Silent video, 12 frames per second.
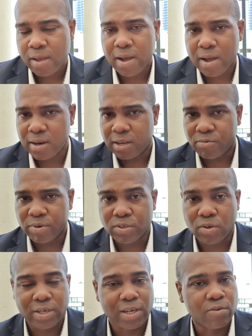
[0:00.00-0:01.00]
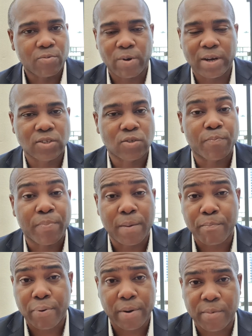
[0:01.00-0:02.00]
and in return they're willing to pay
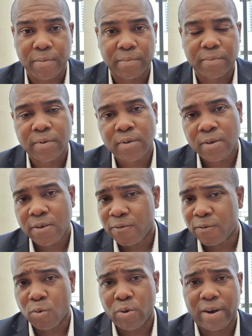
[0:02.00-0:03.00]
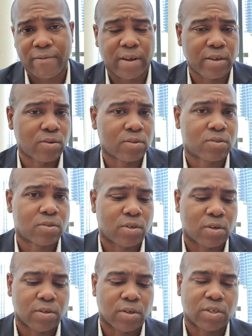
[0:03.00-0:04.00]
premium for whatever
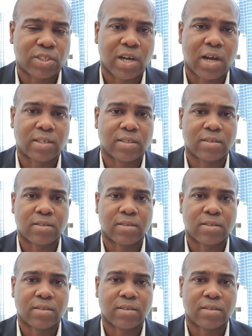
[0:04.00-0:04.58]
you're charging.